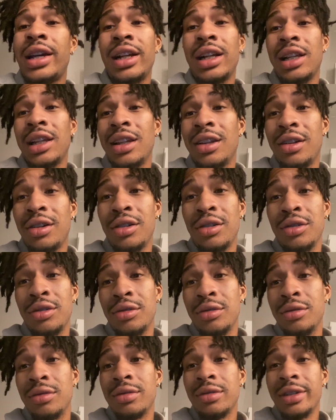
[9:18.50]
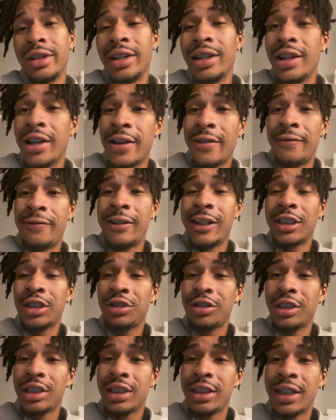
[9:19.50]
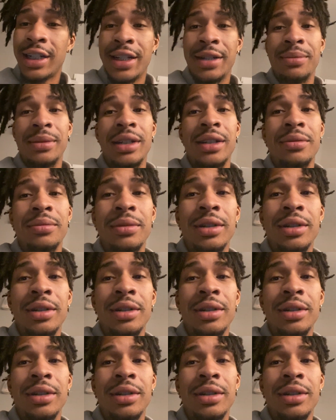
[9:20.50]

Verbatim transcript: long, adventurous day, man.